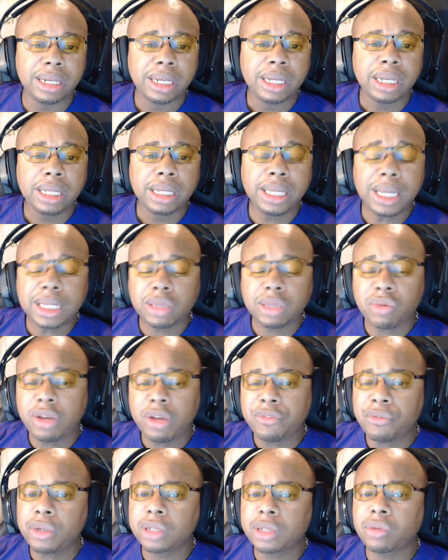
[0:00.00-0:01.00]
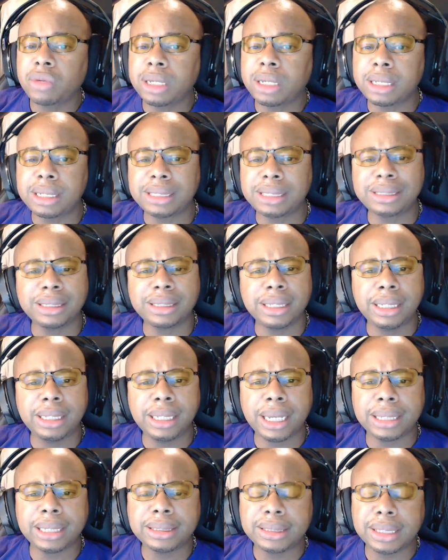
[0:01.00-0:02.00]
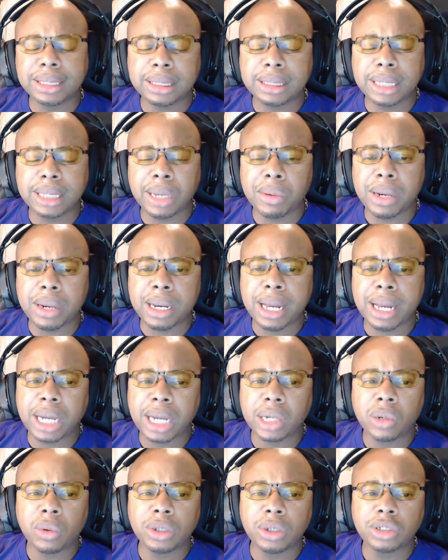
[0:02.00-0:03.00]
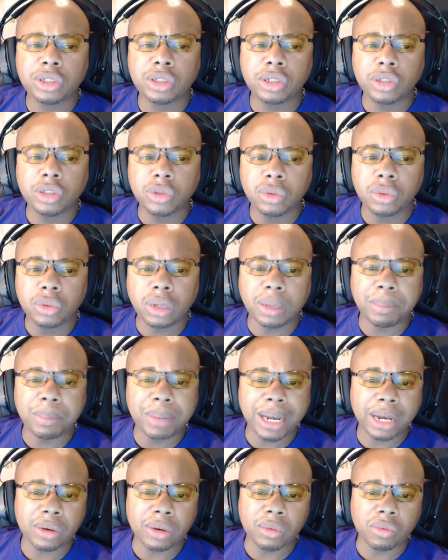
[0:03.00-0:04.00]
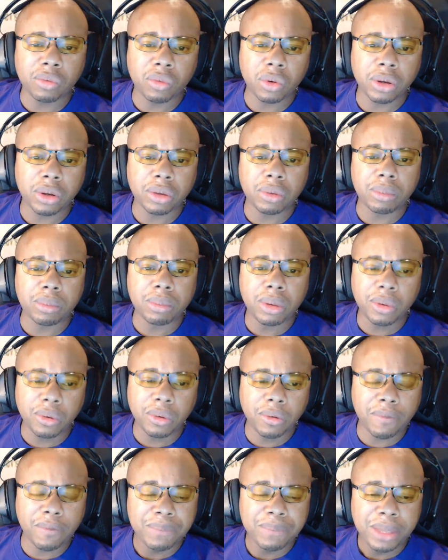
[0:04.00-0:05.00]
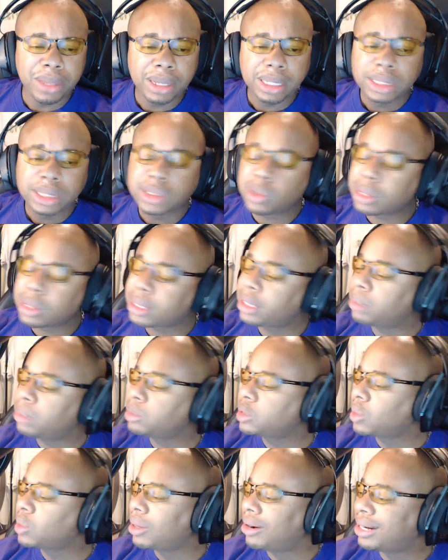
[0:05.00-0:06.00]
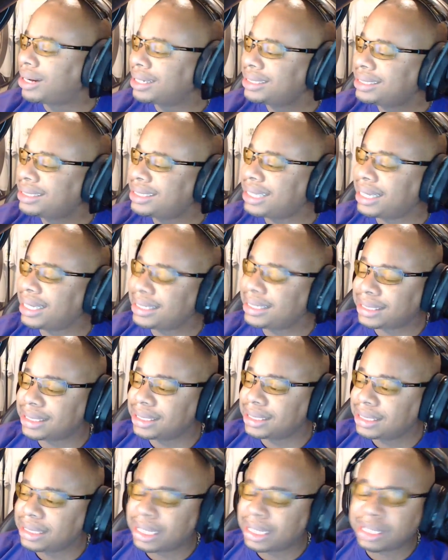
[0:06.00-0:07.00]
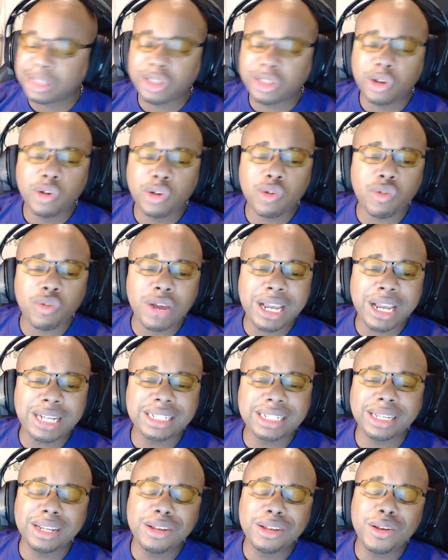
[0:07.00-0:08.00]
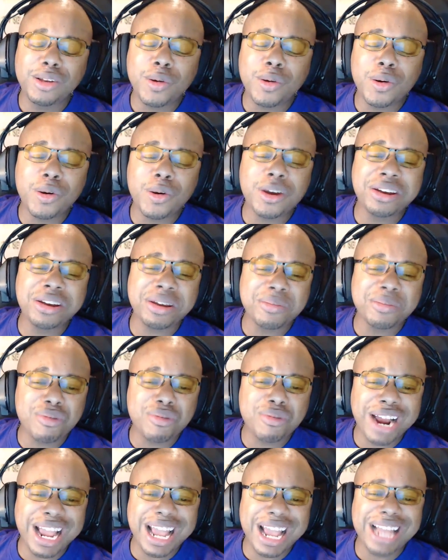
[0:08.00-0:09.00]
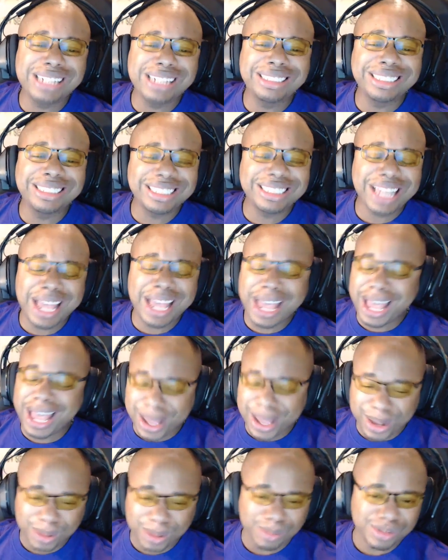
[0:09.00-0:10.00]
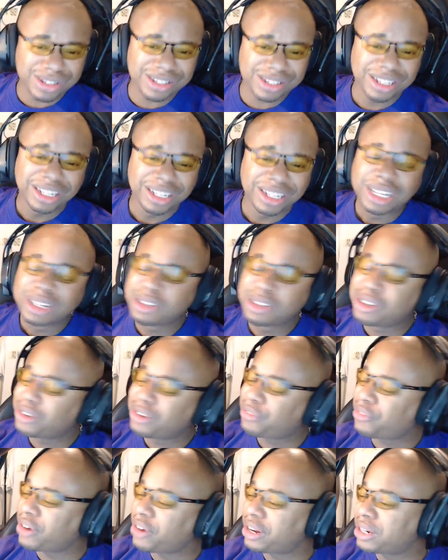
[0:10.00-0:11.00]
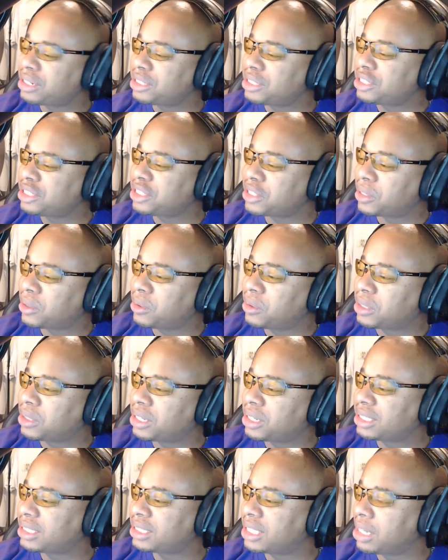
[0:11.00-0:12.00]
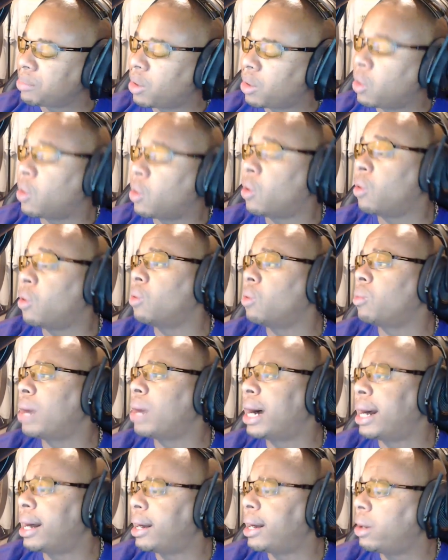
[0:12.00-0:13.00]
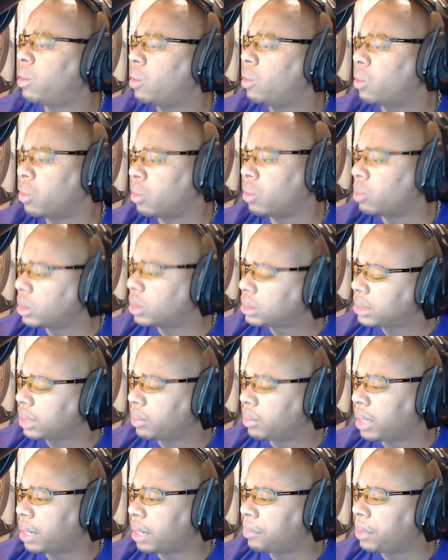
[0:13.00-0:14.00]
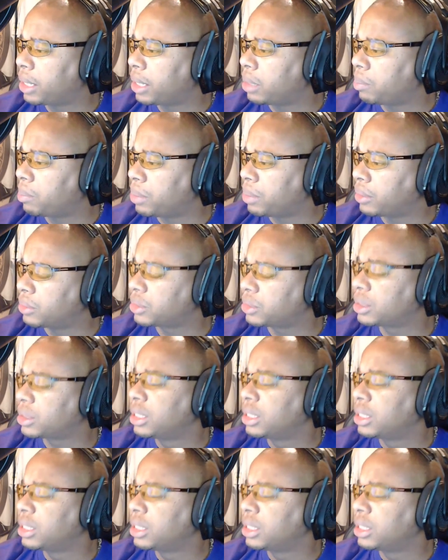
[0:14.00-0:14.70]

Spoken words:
343 initially has said they were not going to do a battle royal mode. So it comes to our attention that the great Lord Brad Sams, good friend of the show, good to see him. Oh, wow. Hold on 1 second. We got to pay the bills.